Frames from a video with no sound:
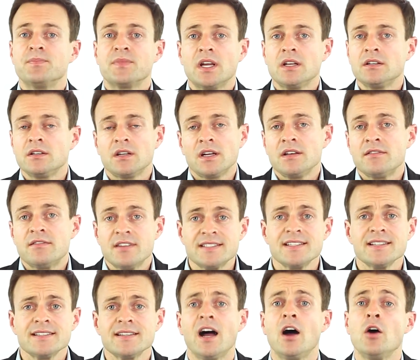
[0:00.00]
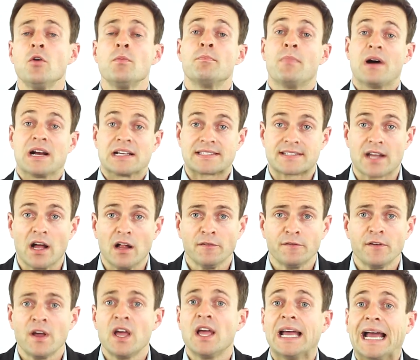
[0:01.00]
And this is how
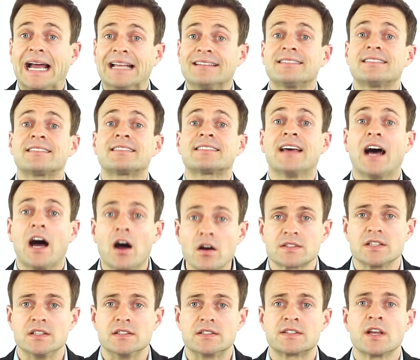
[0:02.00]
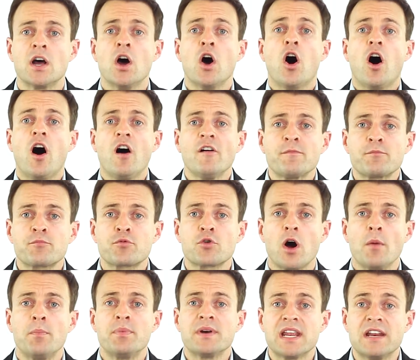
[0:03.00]
myself and thousands of
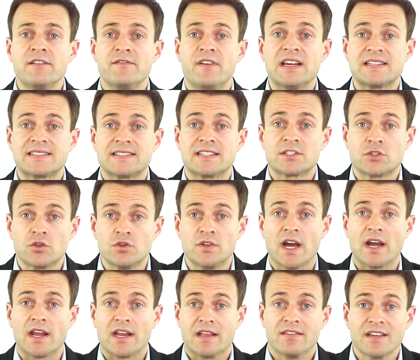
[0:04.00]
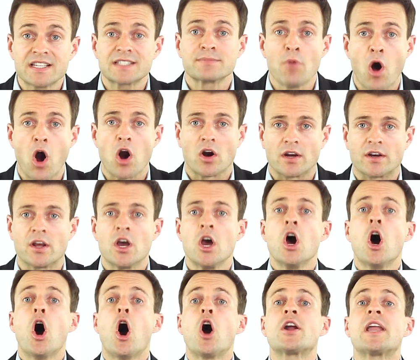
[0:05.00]
property investors today in this market
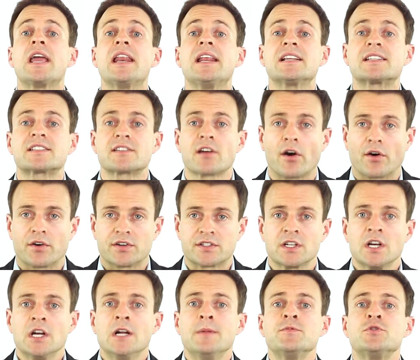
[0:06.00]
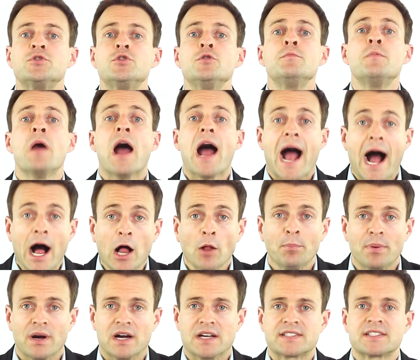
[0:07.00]
are getting SARS to
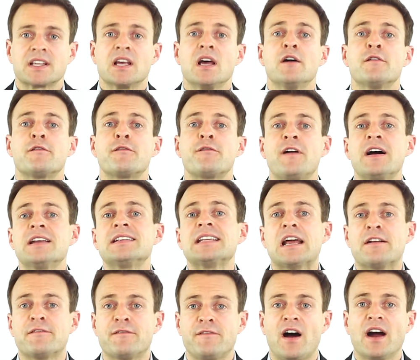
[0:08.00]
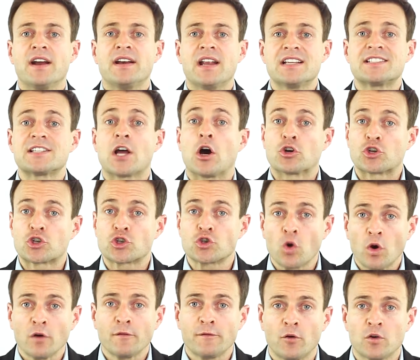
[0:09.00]
help us fund and finance our
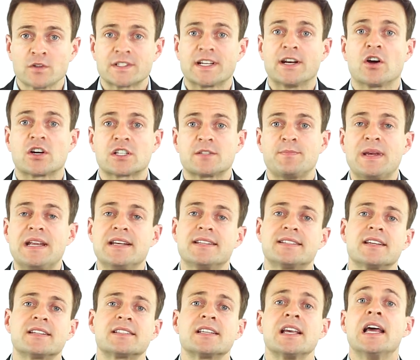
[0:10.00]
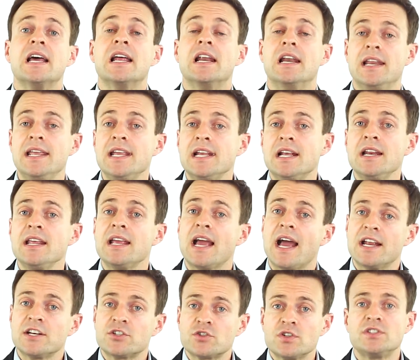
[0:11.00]
shortfalls and our expenses legally
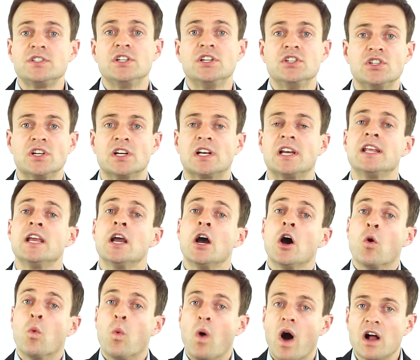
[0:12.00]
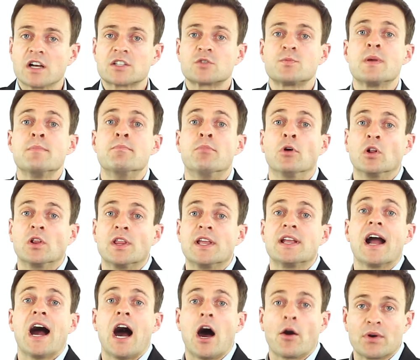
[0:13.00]
and strategically whilst we're
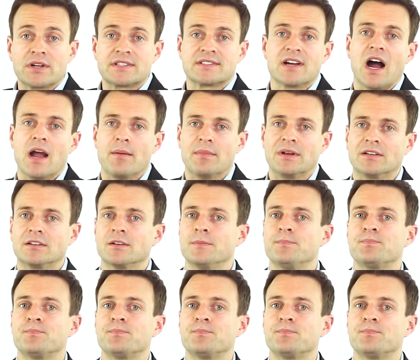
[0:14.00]
building our retirement.